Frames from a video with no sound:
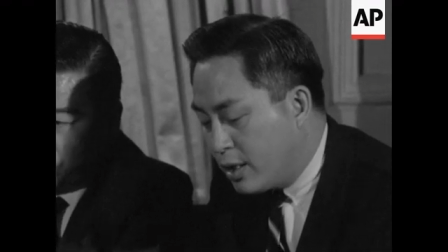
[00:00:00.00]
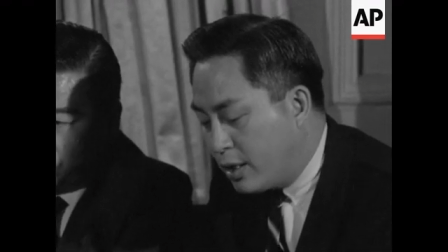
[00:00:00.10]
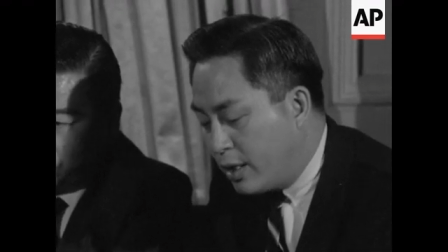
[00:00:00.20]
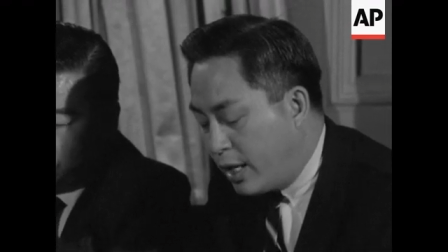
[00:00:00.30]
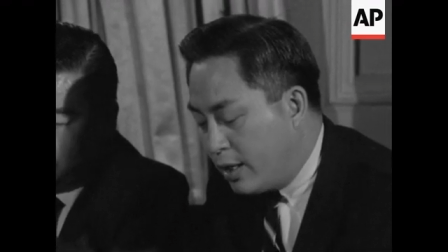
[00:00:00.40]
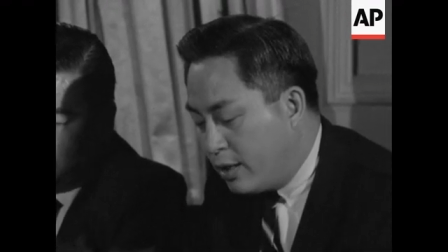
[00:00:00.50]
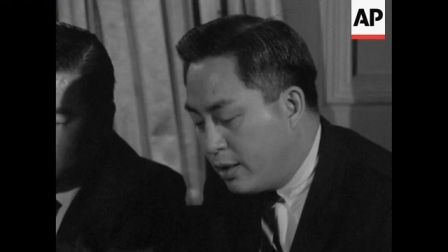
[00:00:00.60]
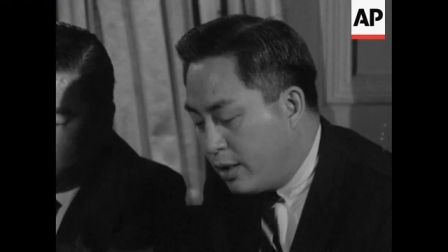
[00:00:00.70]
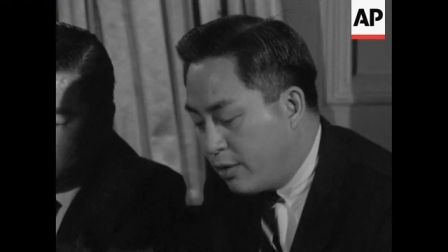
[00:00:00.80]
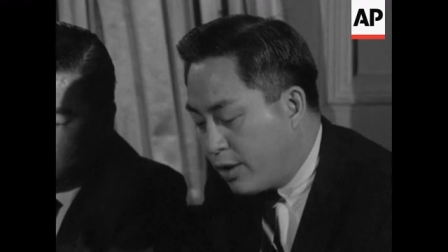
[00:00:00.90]
then
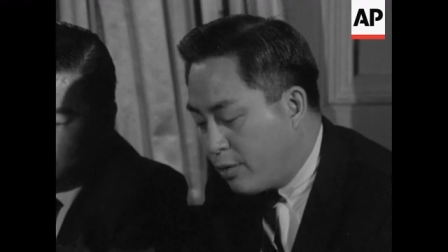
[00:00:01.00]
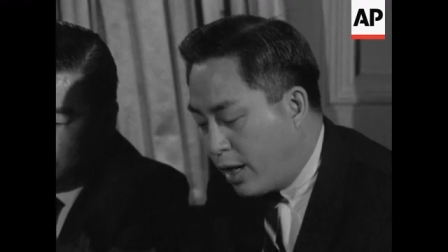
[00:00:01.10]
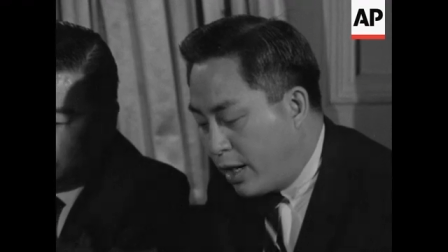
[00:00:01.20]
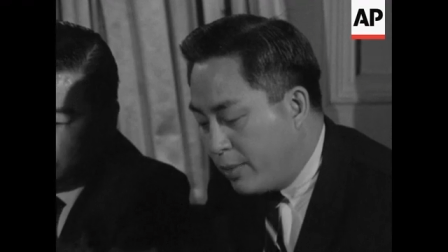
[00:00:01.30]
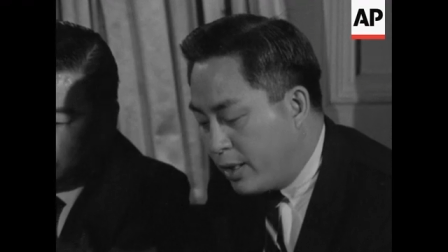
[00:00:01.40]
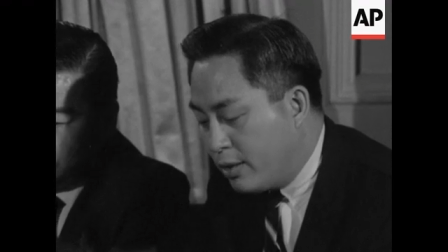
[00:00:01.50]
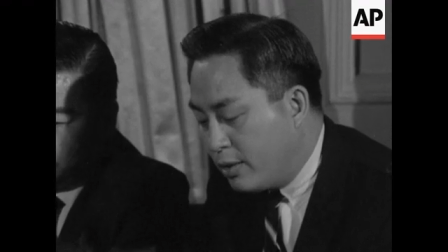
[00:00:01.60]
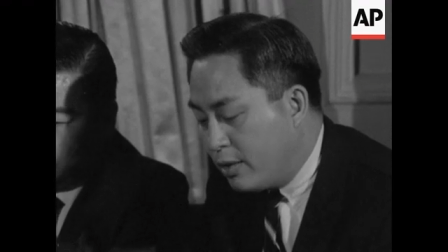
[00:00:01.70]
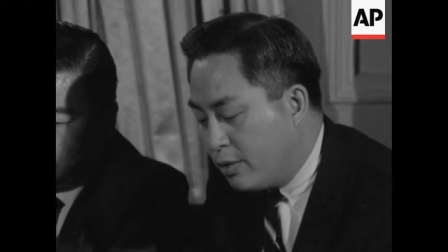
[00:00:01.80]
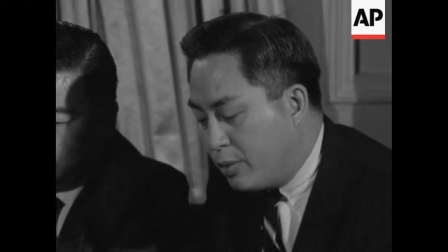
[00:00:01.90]
the requirement
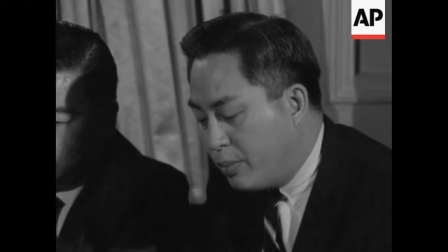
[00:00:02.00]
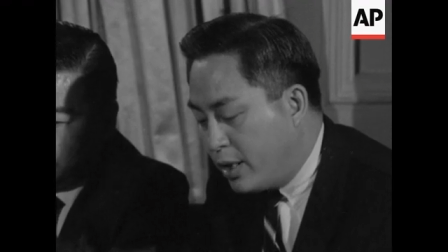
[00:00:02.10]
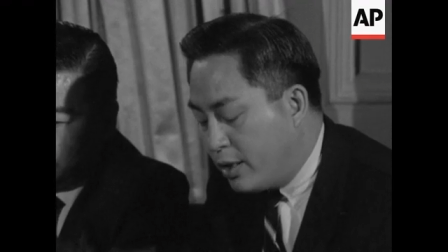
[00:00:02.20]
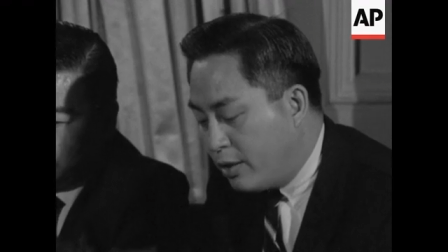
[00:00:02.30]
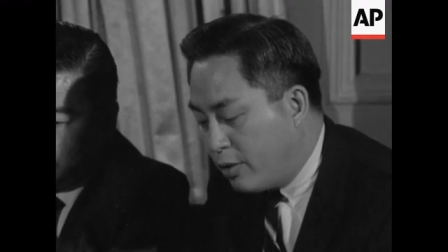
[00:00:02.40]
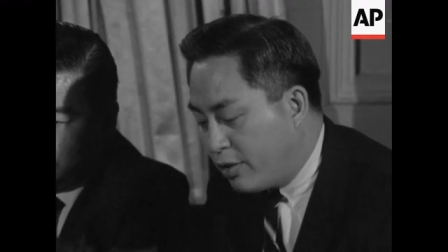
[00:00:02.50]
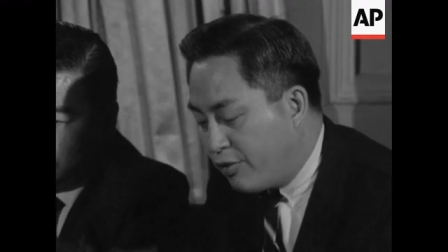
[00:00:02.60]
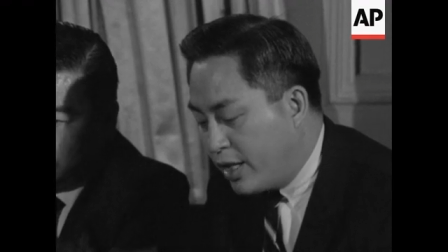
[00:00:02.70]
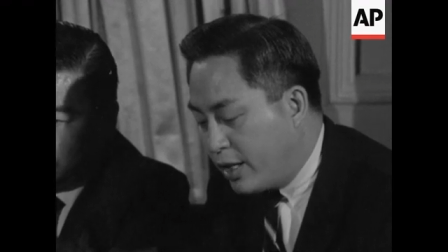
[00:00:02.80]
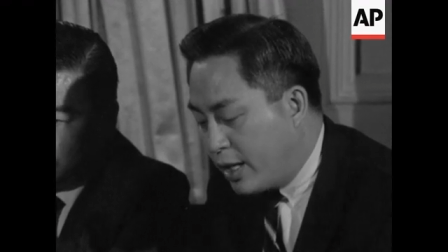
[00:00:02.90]
would be the North
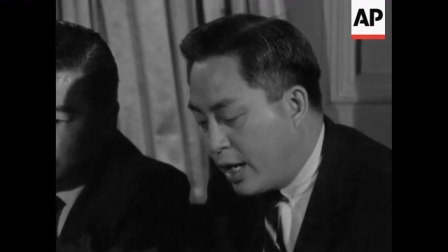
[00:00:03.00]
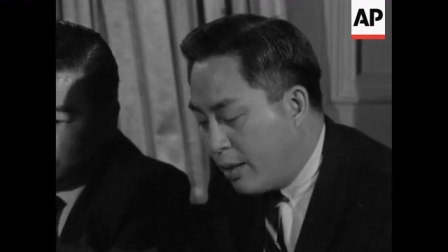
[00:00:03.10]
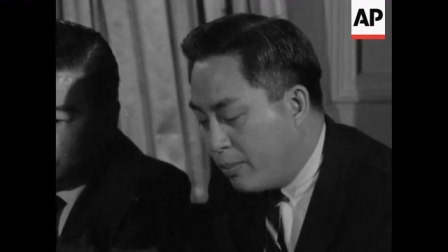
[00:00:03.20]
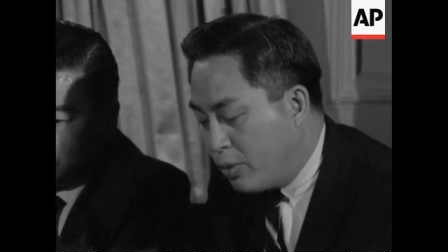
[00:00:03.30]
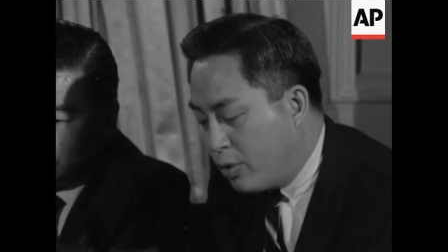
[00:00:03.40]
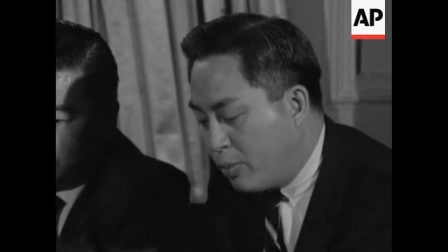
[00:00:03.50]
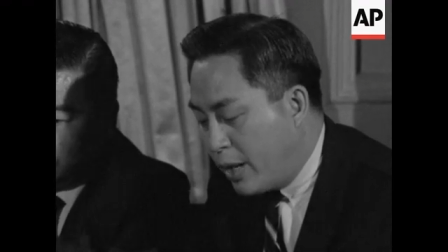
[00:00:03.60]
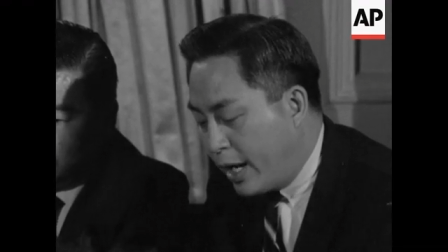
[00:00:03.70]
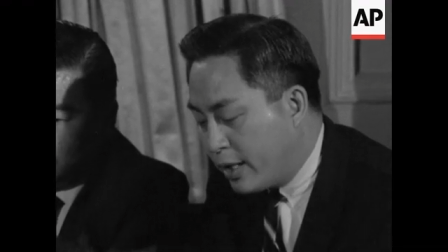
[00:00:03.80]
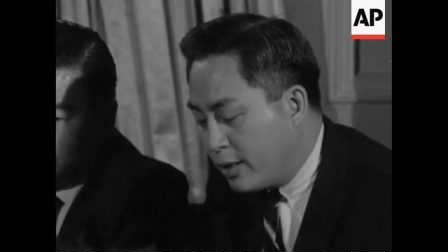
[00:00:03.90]
Vietnam pull
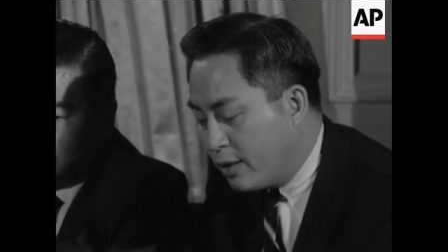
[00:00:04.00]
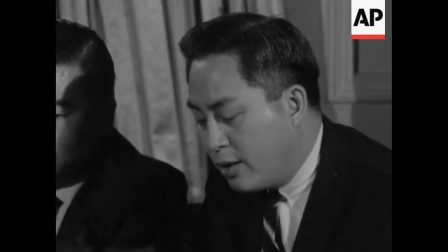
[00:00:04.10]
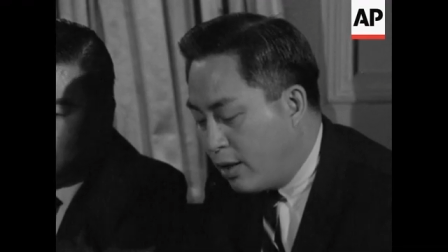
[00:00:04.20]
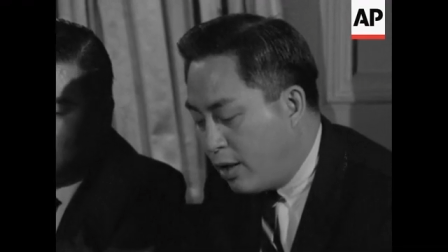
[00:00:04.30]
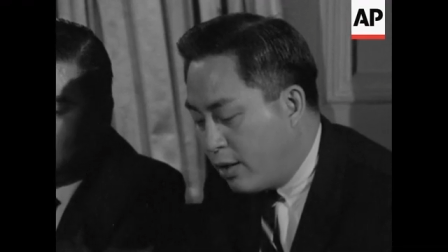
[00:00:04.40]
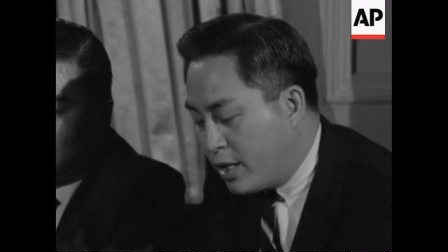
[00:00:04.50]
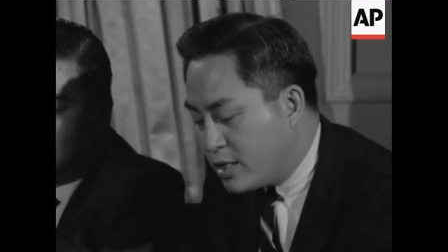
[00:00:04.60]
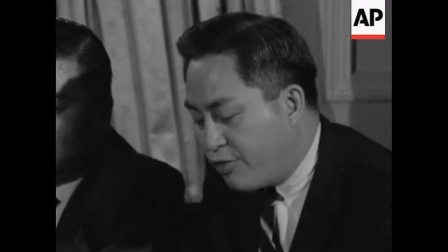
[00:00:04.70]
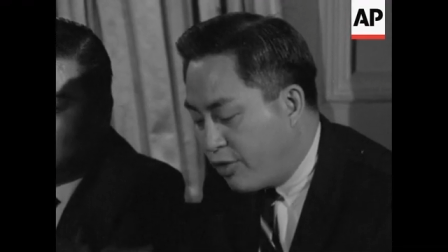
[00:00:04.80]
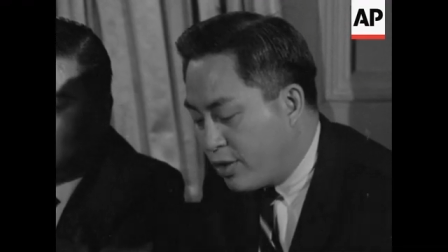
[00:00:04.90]
back all its
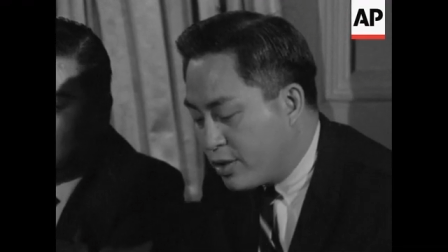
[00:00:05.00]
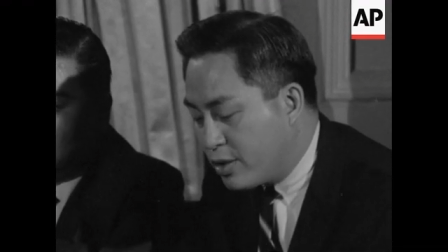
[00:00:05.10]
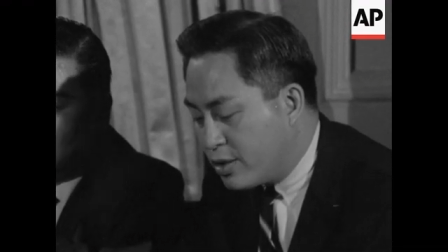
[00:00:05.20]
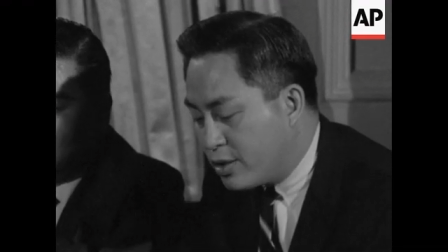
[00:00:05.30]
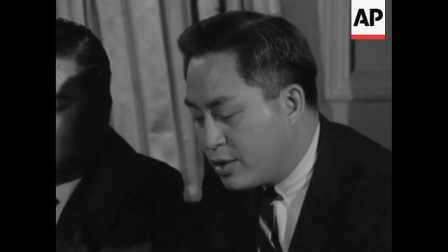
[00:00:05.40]
forces.